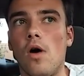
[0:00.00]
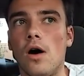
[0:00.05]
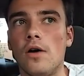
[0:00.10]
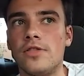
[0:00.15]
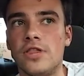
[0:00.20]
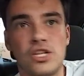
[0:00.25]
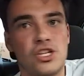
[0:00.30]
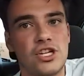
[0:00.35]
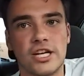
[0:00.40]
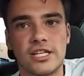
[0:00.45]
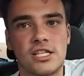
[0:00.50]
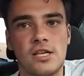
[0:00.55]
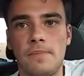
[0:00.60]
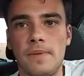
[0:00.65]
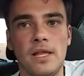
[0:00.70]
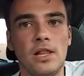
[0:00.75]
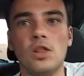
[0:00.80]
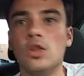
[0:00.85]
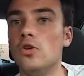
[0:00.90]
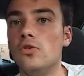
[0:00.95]
the Jets to
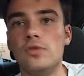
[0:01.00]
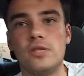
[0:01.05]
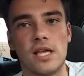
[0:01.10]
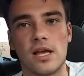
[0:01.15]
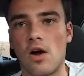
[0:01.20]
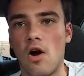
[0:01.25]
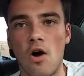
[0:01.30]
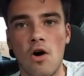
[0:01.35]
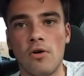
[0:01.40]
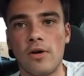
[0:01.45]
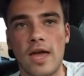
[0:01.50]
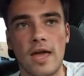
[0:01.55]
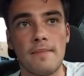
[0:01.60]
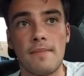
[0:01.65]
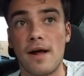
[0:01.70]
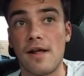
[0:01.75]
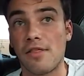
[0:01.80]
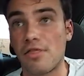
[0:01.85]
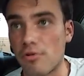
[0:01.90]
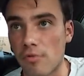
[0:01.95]
be losing all
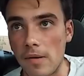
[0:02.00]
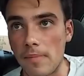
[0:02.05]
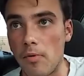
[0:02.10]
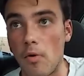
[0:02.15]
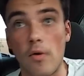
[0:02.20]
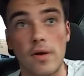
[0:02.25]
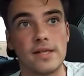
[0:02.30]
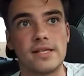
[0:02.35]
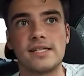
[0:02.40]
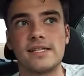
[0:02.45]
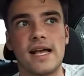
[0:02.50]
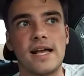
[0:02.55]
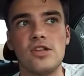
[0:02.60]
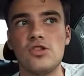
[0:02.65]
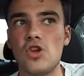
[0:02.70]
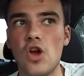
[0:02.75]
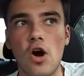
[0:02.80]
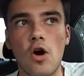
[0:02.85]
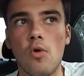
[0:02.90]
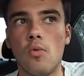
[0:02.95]
game by 3 points because I
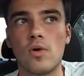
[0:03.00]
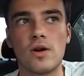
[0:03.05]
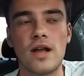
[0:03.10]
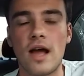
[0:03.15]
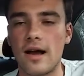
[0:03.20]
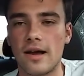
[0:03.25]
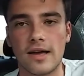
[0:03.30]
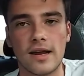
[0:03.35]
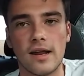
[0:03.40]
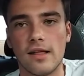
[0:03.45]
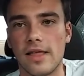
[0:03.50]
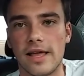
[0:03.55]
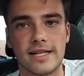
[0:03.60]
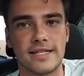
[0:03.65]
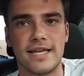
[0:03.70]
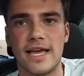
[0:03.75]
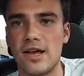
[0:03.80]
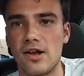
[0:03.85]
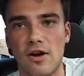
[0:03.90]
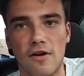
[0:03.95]
know we're not going to,
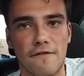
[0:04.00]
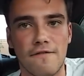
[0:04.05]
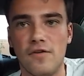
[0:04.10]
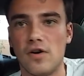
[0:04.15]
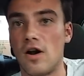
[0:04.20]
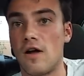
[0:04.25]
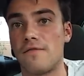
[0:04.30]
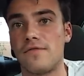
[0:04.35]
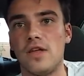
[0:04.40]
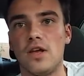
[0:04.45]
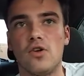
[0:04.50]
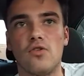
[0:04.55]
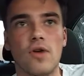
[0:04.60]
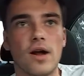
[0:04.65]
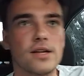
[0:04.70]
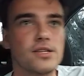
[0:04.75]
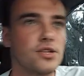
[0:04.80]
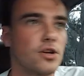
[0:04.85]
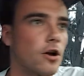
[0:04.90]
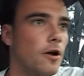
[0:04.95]
like, take our foot off the
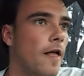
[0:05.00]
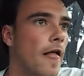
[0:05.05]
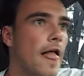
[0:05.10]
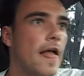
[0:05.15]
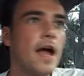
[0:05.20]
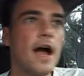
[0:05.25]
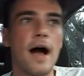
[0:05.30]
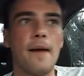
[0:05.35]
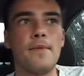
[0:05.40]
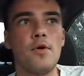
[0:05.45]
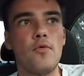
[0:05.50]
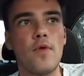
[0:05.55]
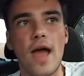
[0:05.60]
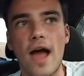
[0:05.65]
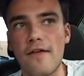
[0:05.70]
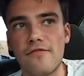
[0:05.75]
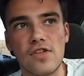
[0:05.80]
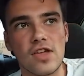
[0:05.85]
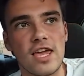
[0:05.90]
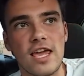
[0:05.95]
aggressor. I mean, we
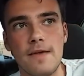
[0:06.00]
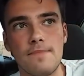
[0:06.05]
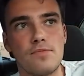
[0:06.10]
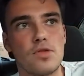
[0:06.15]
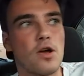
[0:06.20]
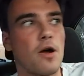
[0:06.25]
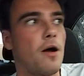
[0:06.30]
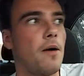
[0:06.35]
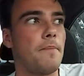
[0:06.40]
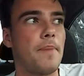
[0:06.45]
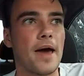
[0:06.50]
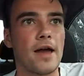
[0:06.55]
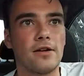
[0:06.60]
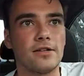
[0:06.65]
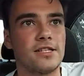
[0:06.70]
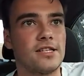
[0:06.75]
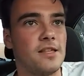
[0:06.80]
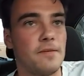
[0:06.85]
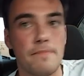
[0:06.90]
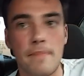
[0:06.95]
have to keep the
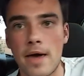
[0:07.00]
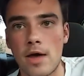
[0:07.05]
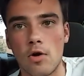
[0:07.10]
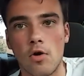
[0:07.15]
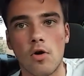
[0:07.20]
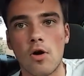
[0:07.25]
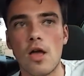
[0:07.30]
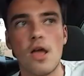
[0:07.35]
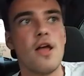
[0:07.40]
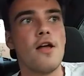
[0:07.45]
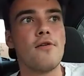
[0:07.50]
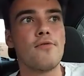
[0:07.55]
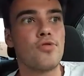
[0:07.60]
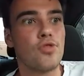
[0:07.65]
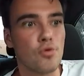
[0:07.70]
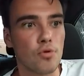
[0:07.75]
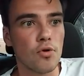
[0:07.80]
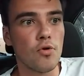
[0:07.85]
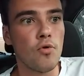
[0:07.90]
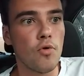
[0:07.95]
pedal to the metal
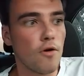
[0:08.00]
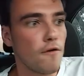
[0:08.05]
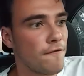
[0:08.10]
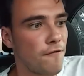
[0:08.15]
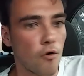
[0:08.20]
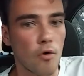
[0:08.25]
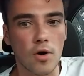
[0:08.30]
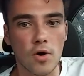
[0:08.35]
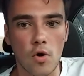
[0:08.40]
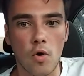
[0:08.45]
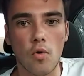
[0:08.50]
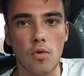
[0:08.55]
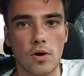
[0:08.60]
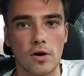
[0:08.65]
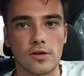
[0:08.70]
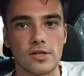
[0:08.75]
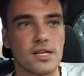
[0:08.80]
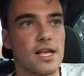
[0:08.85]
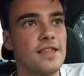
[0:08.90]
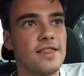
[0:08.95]
through four
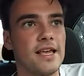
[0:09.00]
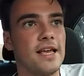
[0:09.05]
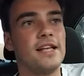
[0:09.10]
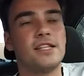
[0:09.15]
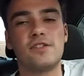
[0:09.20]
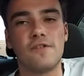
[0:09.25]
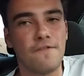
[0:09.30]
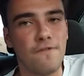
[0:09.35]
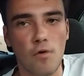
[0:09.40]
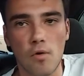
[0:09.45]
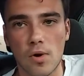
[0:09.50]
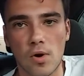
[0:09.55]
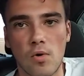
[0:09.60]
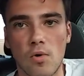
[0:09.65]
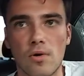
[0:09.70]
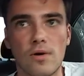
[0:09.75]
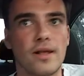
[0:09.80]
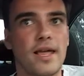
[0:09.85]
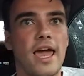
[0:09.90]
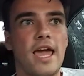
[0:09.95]
quarters. It's a
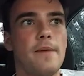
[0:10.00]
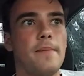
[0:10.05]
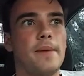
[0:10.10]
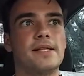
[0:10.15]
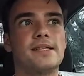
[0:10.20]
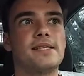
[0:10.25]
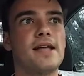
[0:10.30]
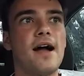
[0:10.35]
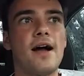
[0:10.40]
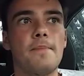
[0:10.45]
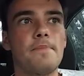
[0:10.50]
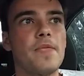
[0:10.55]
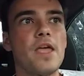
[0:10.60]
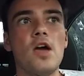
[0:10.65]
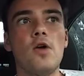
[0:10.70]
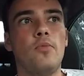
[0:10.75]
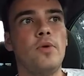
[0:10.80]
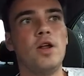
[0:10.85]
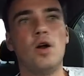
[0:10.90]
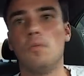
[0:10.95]
four-quarter game. It's not
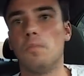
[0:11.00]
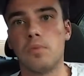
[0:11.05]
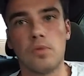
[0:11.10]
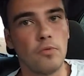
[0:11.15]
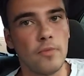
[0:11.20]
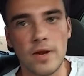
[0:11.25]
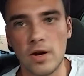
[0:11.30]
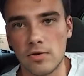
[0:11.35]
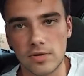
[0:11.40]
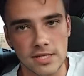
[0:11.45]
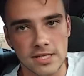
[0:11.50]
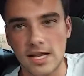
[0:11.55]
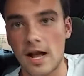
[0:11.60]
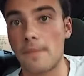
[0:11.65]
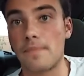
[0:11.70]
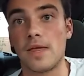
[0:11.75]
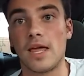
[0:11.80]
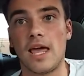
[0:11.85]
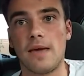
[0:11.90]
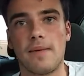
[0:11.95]
we don't
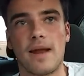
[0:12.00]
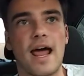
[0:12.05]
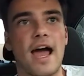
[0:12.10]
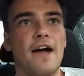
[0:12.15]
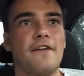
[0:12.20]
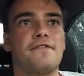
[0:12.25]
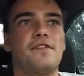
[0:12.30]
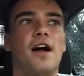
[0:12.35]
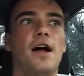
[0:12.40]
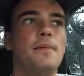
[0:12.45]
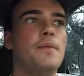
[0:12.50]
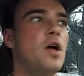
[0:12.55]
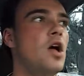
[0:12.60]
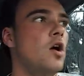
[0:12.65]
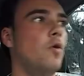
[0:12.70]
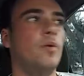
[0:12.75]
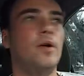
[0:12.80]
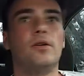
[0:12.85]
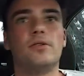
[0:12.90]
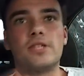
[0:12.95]
stop the game at halftime.
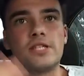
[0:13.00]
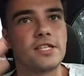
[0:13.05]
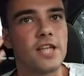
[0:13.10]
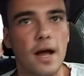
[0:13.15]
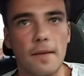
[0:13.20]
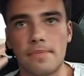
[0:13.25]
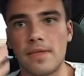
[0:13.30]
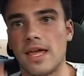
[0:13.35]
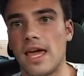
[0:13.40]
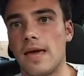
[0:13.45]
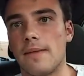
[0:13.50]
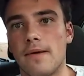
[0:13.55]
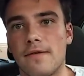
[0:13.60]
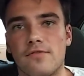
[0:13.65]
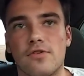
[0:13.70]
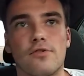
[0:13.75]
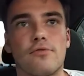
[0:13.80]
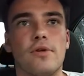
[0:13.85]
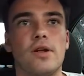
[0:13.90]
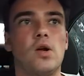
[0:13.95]
We don't stop the game
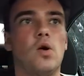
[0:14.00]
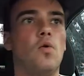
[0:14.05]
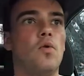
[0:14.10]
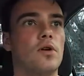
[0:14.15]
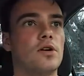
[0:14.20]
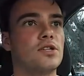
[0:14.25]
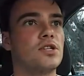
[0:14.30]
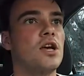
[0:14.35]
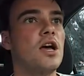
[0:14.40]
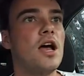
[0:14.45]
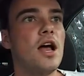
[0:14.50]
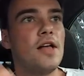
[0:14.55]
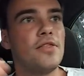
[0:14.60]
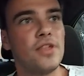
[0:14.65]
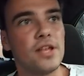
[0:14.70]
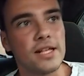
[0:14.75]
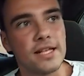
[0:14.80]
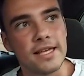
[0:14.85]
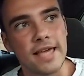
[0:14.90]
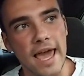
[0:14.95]
after three quarters.
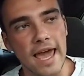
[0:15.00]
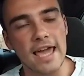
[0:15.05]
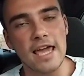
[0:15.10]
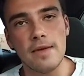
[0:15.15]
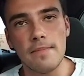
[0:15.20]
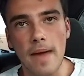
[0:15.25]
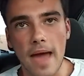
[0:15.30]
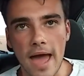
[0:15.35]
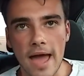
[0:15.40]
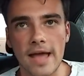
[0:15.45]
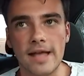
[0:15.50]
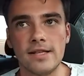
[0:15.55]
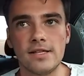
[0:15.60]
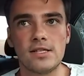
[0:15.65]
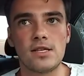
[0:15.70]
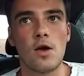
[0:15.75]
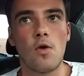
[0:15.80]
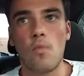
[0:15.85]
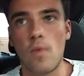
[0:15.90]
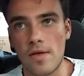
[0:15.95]
The game
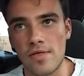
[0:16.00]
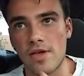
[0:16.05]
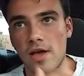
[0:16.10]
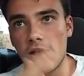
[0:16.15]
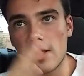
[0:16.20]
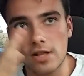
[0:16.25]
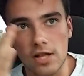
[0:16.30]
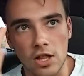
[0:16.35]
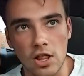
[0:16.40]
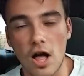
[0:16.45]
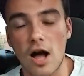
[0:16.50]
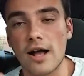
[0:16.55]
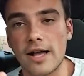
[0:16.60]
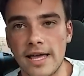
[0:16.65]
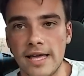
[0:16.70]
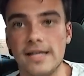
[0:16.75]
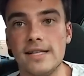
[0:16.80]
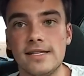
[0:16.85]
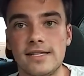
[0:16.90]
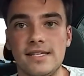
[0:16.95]
ends when the
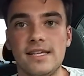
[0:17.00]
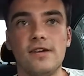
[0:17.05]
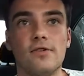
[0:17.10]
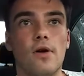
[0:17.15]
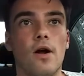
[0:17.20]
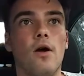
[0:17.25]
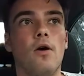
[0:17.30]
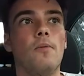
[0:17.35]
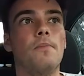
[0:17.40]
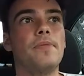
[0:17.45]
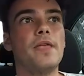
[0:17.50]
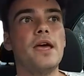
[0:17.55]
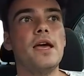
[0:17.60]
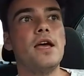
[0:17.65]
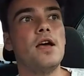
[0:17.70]
clock hits zero.